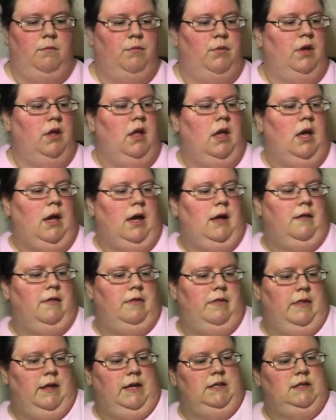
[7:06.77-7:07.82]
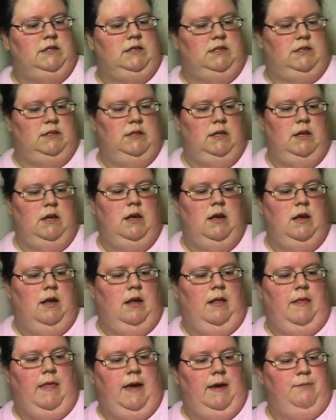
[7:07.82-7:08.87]
But yeah, that's
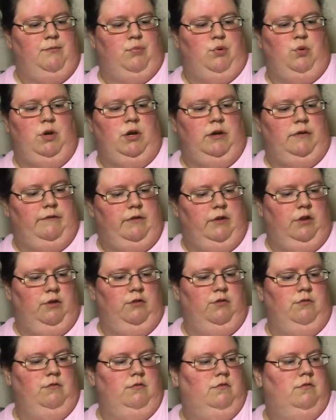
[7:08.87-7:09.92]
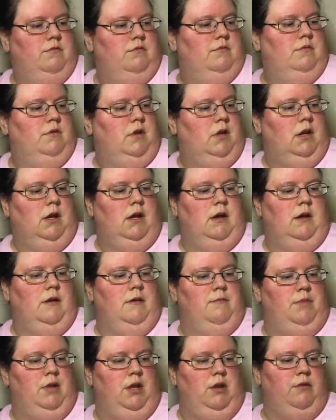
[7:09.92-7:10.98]
that point of view.
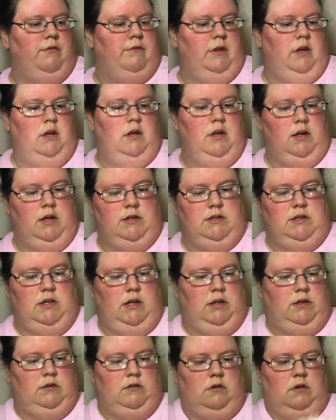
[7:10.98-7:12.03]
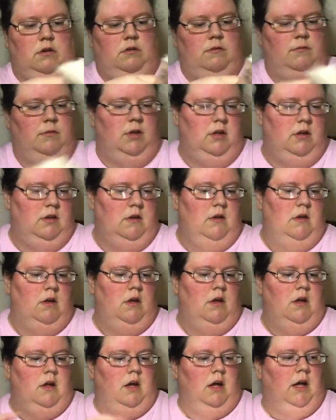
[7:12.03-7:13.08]
POV, as I like to call
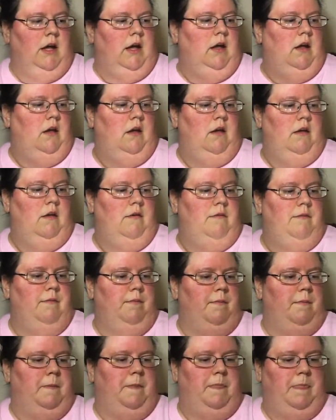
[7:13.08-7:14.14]
them.